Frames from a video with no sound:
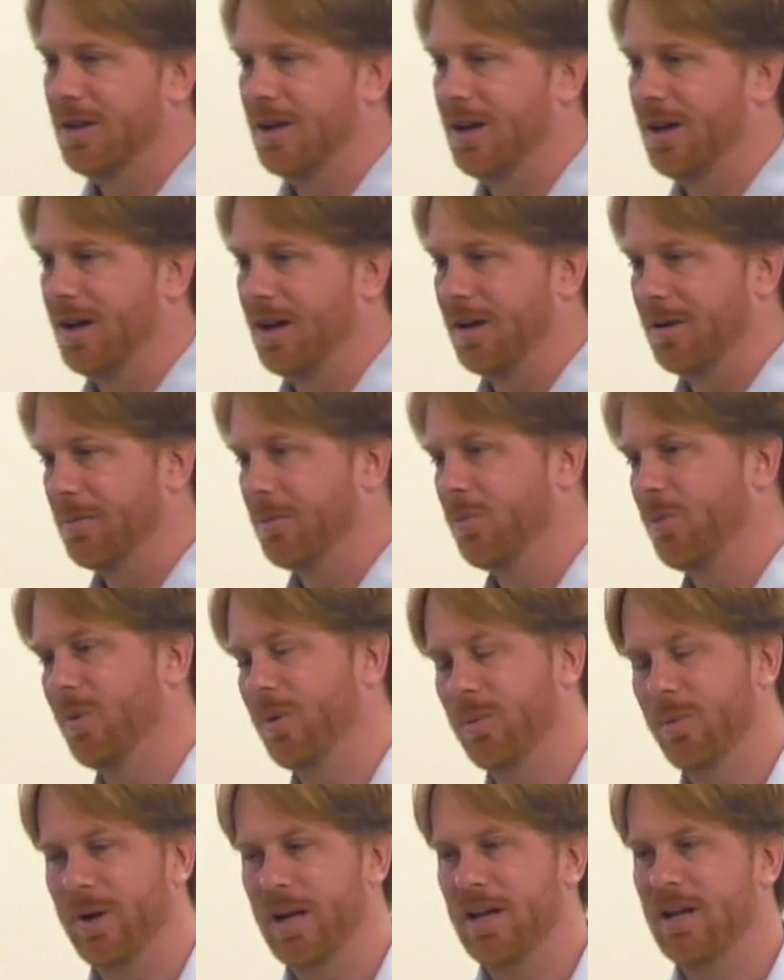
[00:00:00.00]
Um,
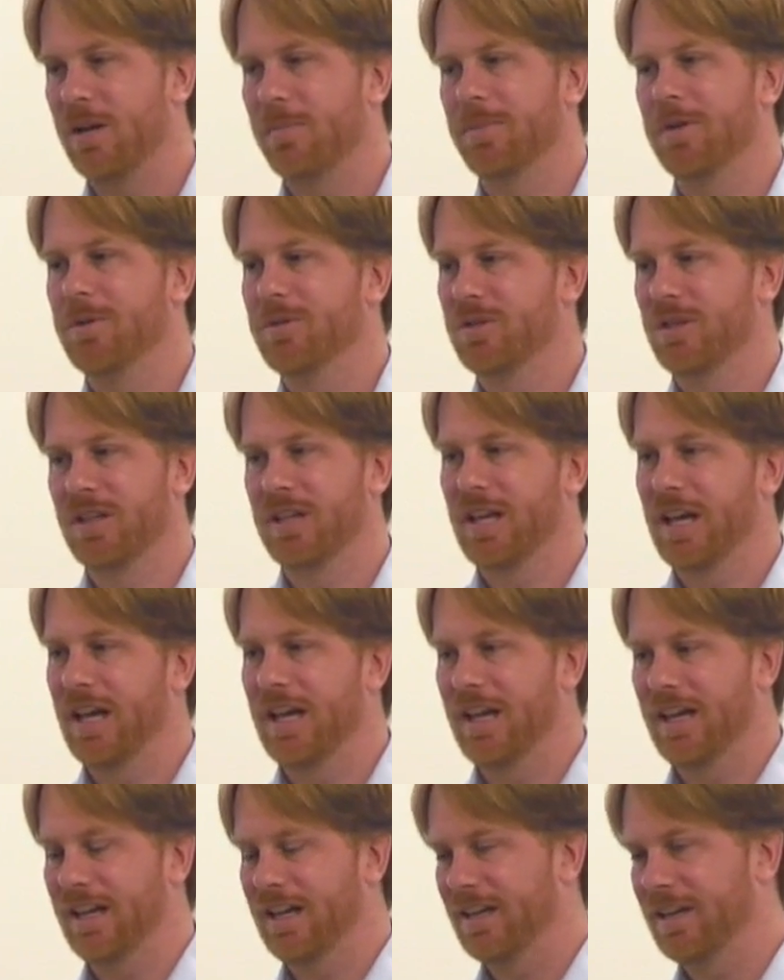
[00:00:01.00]
we, we, end up using
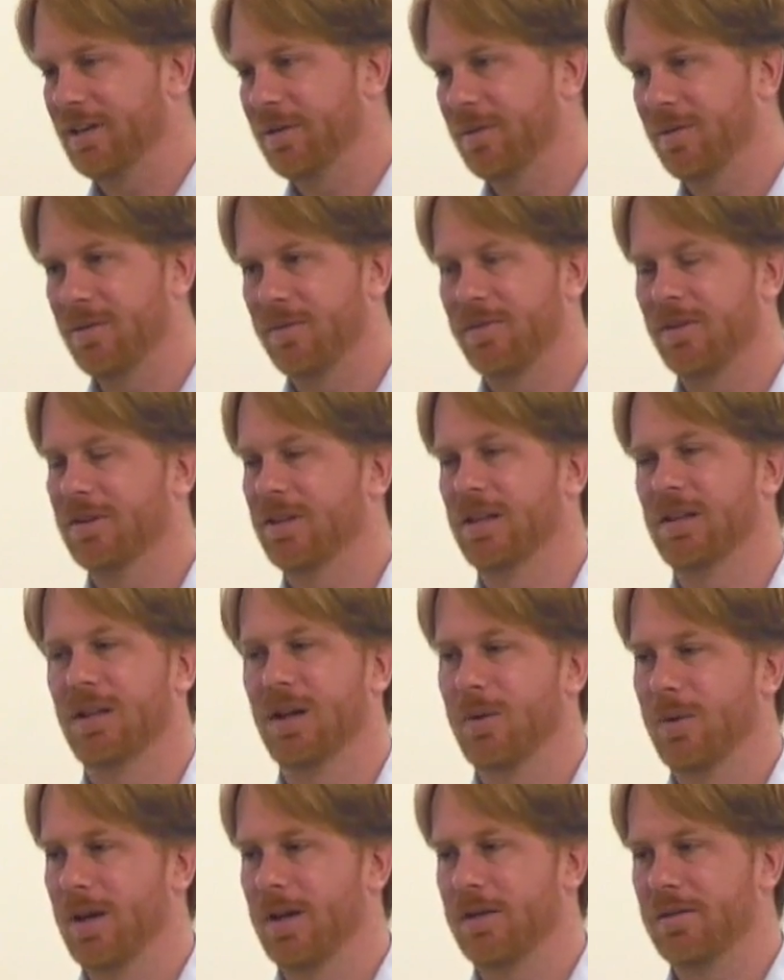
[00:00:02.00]
a you know a fairly
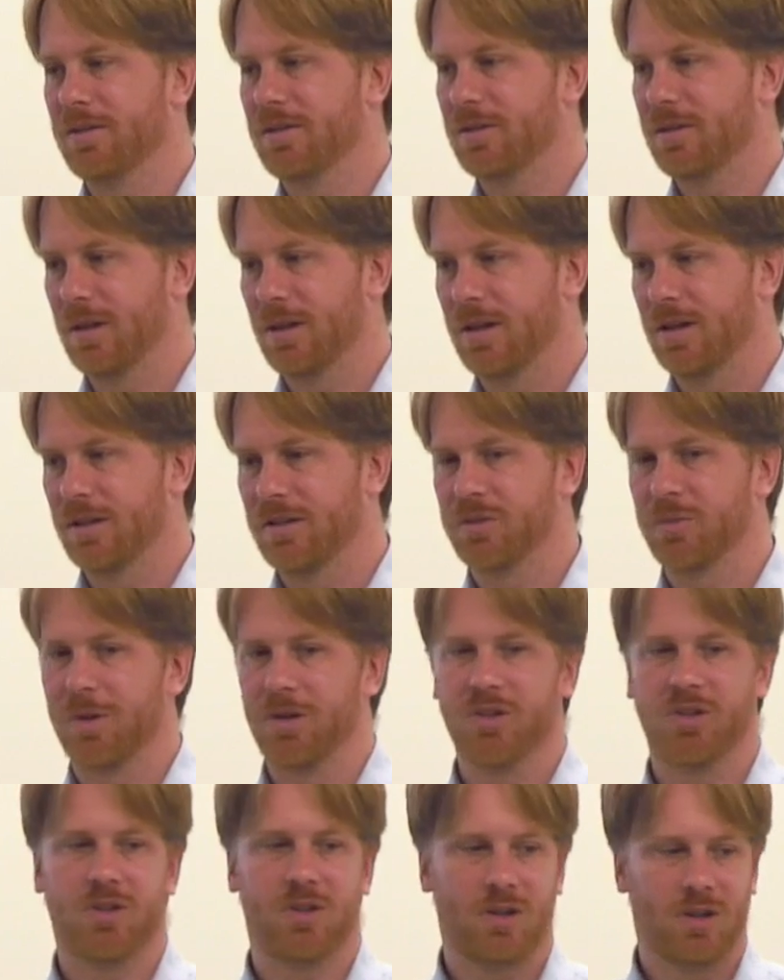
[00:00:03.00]
low end uh,
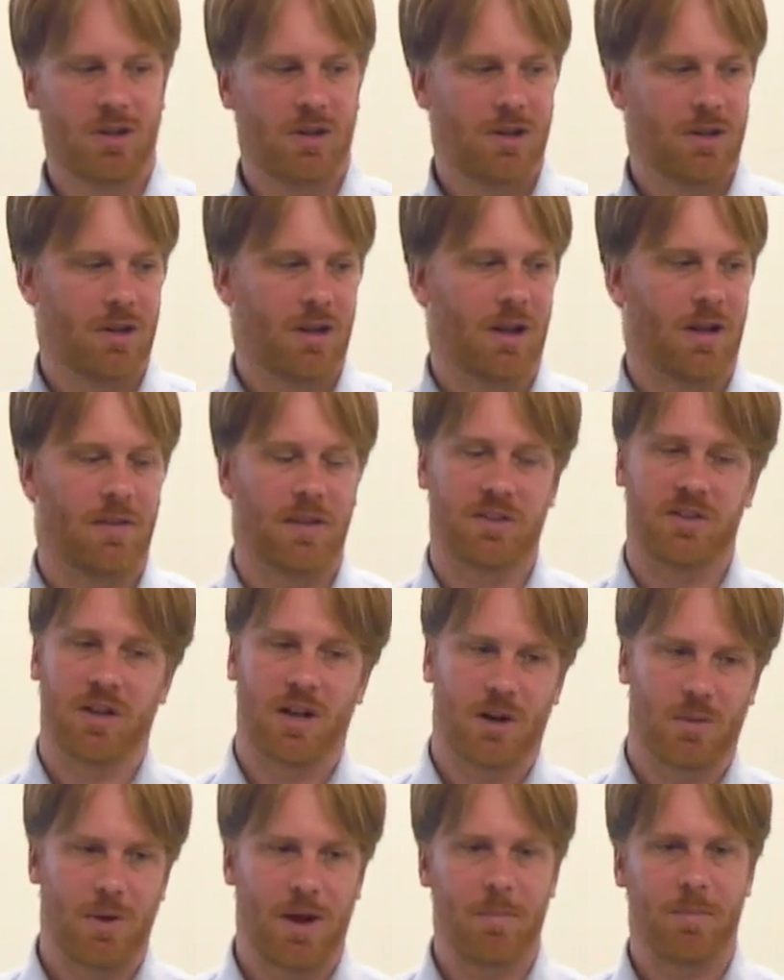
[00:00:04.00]
switch uh, that's
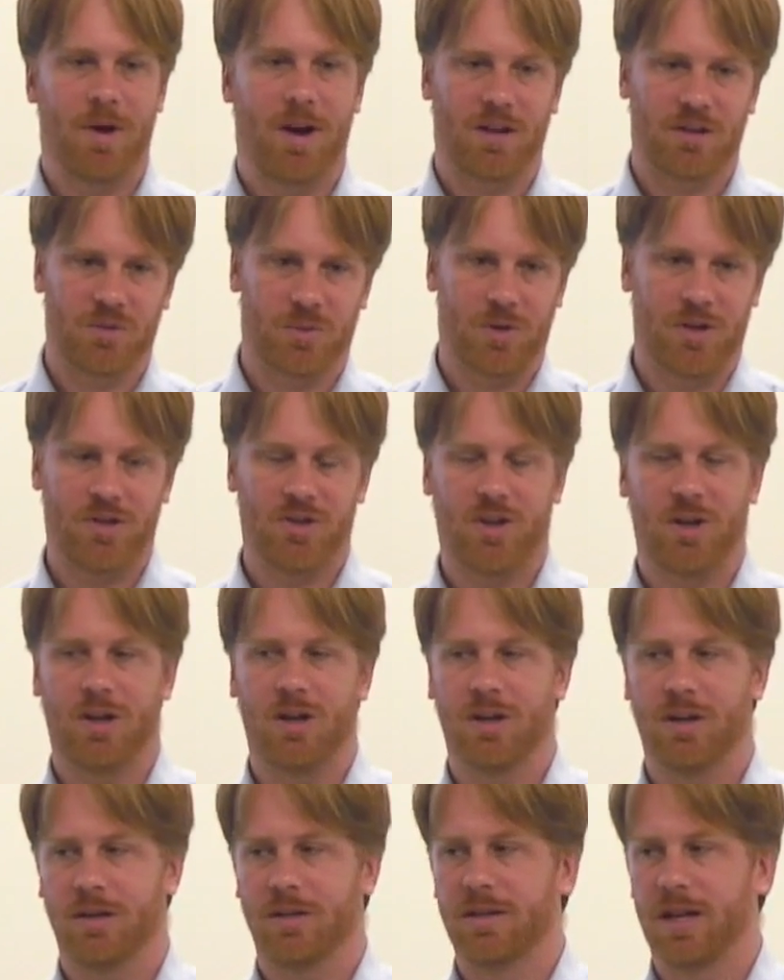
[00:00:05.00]
not a white box switch
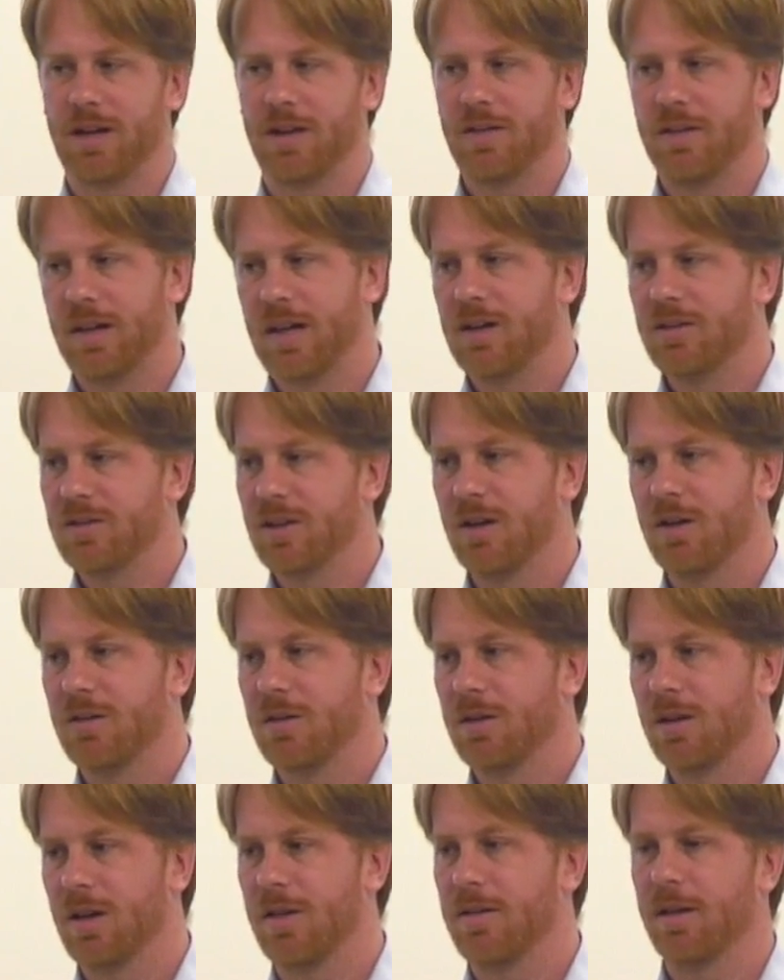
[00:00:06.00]
uh, down at the data center
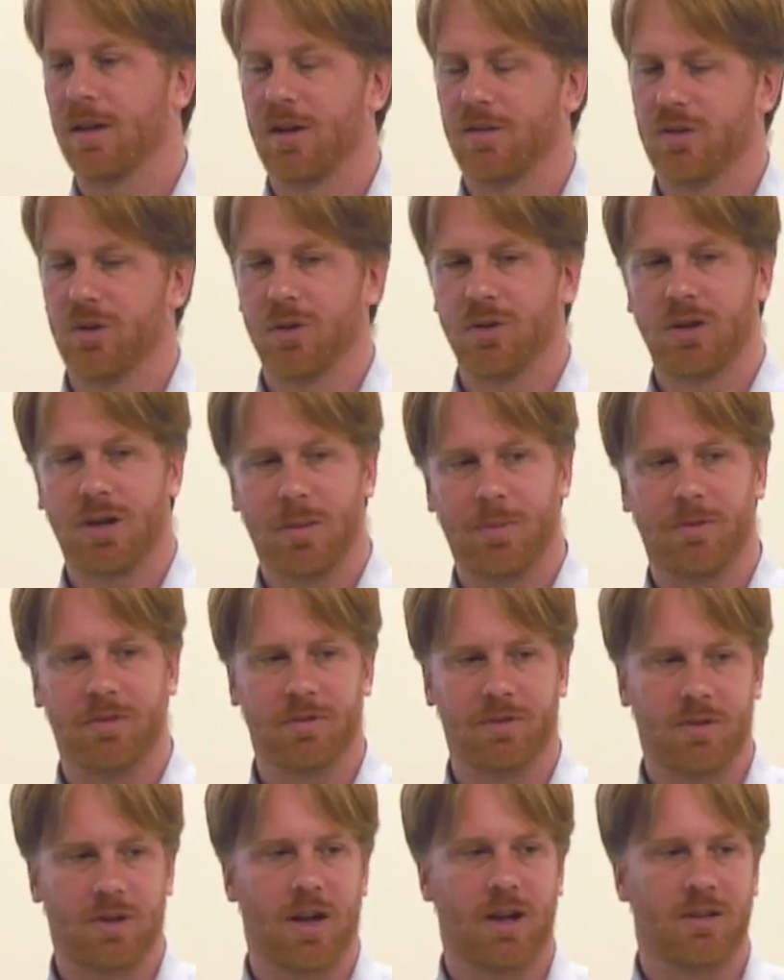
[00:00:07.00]
that I think I showed a couple
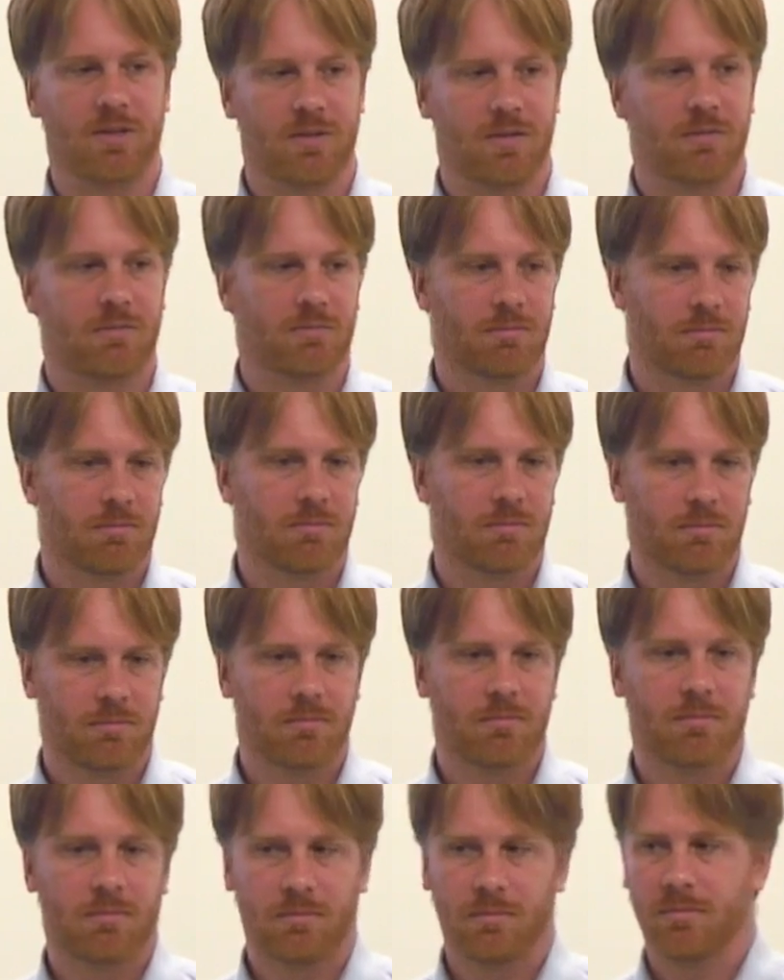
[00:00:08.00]
of you guys.
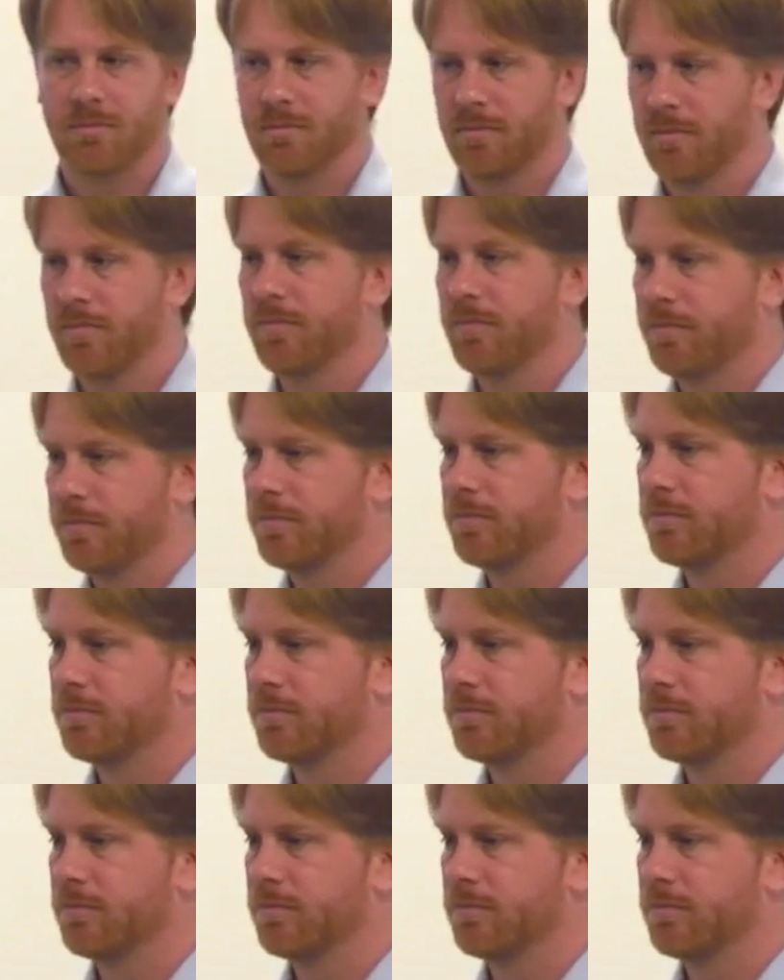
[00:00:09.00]
Okay.